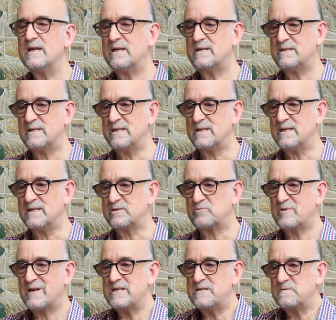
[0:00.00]
a
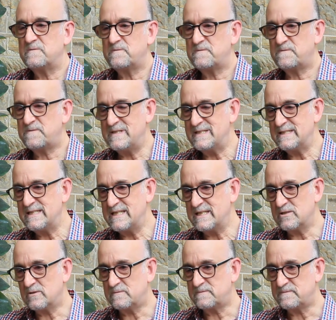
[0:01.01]
greater feeling
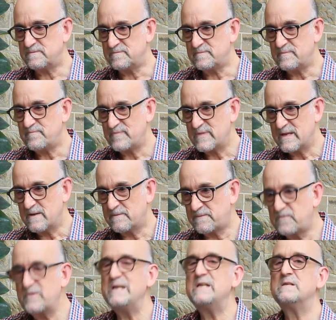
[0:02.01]
of
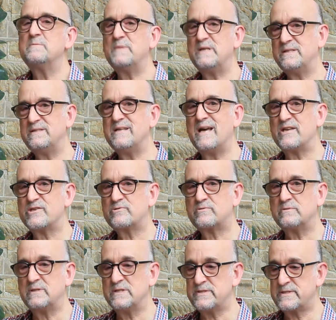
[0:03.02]
freedom and
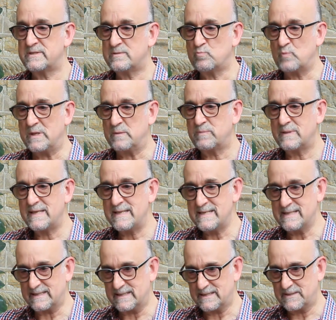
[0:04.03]
naturalness when
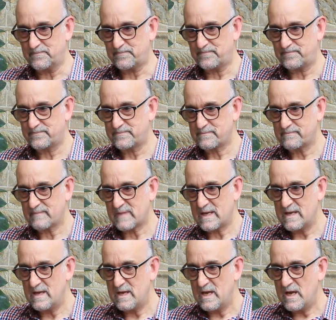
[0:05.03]
playing it.
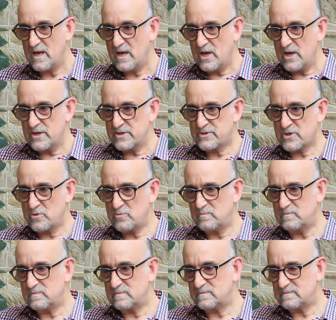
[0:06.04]
So,
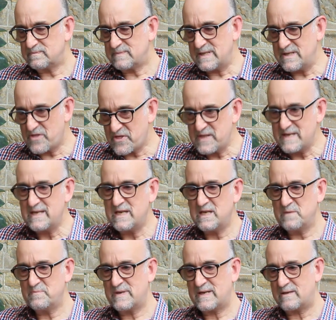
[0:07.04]
in
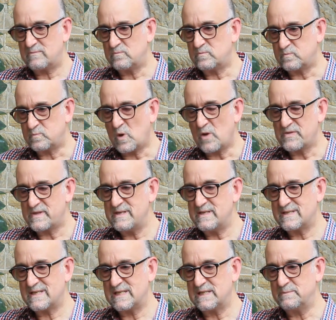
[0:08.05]
thinking about what
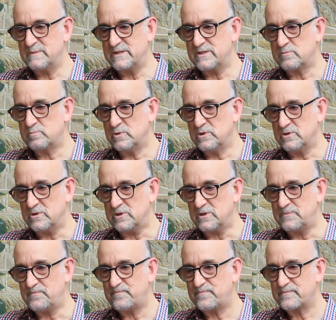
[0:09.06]
these elements were,